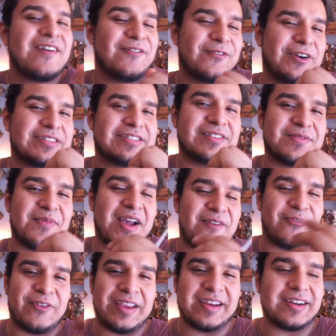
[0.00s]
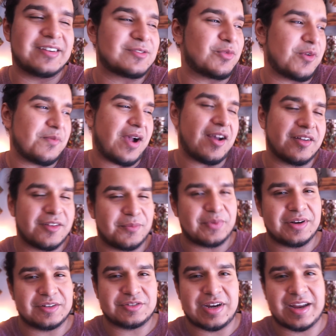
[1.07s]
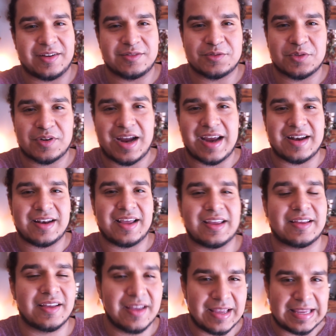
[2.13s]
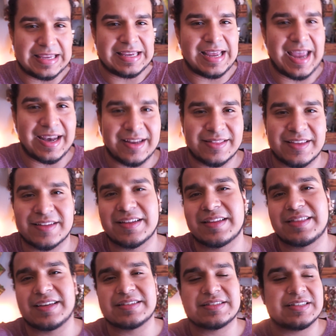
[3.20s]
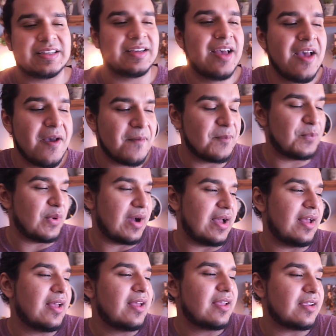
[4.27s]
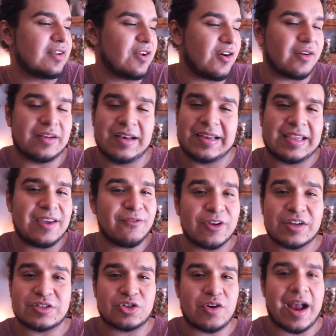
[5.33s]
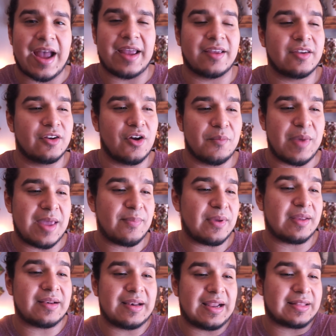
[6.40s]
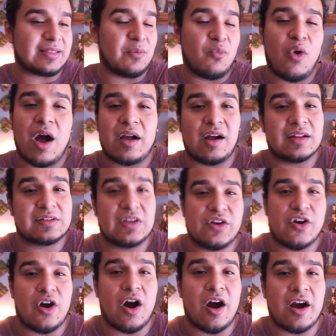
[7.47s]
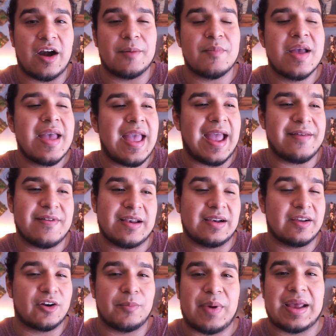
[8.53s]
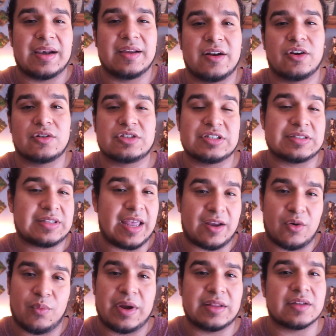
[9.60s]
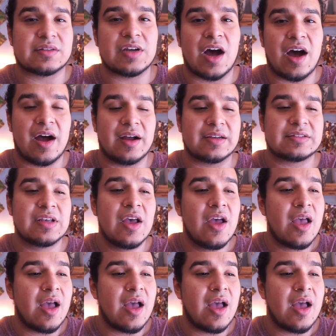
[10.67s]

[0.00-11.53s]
versus my fingers, where my other bearded dragons will kind of like eat anything that they see. But, you know, give it a try. You know, maybe let them walk onto your arm, and then little by little just take away the tongs,